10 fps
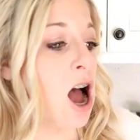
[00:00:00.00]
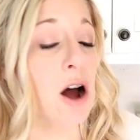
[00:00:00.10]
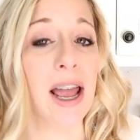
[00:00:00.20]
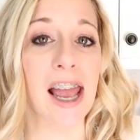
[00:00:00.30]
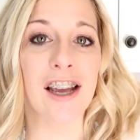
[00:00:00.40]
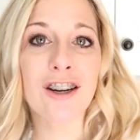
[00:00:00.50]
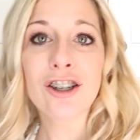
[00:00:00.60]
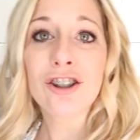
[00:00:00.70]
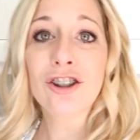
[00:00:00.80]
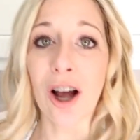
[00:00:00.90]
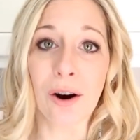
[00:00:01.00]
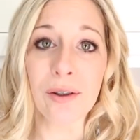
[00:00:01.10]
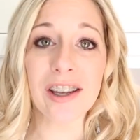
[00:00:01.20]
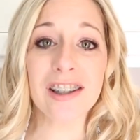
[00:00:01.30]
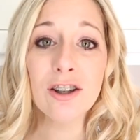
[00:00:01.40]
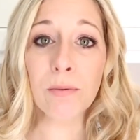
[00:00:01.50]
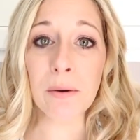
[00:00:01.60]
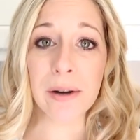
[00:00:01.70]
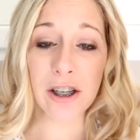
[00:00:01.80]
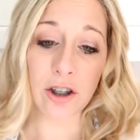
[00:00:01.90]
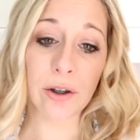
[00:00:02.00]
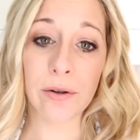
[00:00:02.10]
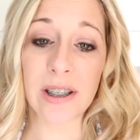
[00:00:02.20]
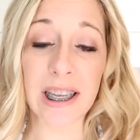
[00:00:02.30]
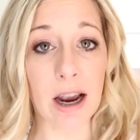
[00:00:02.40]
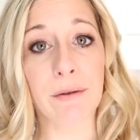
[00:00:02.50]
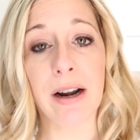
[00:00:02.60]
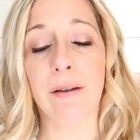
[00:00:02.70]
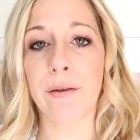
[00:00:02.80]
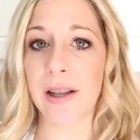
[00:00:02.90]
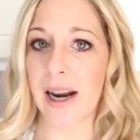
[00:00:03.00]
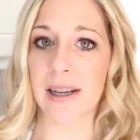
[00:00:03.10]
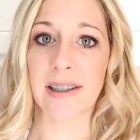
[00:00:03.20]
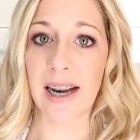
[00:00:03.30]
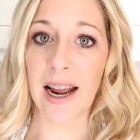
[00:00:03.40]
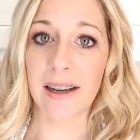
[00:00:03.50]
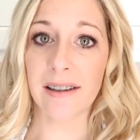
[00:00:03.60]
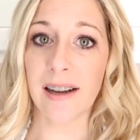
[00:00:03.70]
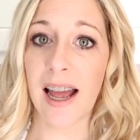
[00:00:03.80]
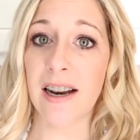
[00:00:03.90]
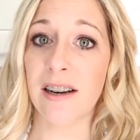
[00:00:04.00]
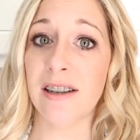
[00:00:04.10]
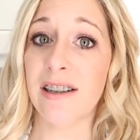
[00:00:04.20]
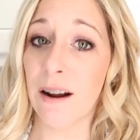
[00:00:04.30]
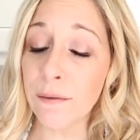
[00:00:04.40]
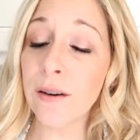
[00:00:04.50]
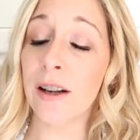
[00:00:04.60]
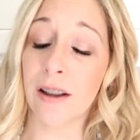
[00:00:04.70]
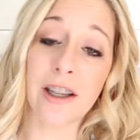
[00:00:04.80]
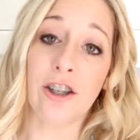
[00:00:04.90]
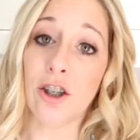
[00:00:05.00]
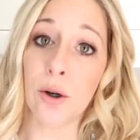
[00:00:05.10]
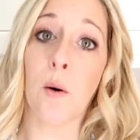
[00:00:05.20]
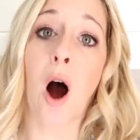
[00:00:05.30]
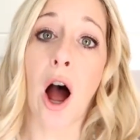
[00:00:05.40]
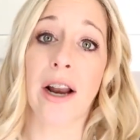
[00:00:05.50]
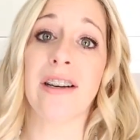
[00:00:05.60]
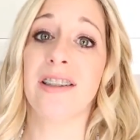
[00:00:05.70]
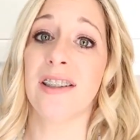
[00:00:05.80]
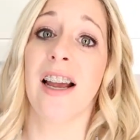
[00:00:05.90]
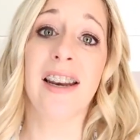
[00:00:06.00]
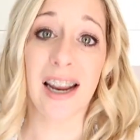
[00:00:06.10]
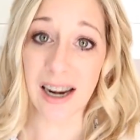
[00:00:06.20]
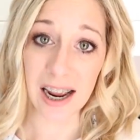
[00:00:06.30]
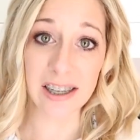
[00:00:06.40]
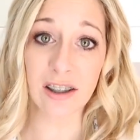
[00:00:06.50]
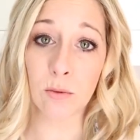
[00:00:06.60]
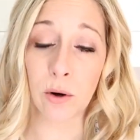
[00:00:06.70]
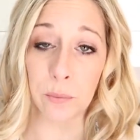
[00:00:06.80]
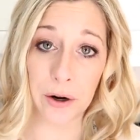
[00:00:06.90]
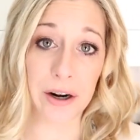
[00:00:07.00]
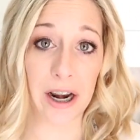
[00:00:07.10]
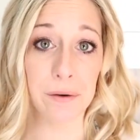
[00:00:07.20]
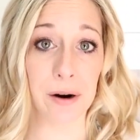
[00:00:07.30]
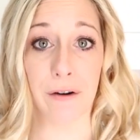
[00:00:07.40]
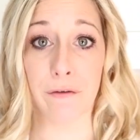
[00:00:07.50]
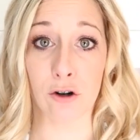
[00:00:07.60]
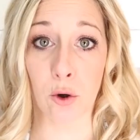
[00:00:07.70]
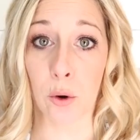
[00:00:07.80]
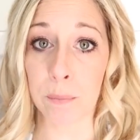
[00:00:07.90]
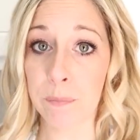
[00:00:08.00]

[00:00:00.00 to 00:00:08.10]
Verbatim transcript: Okay, so this is what we do to get ready for the next day, and definitely do on Sunday nights when we are getting ready for school.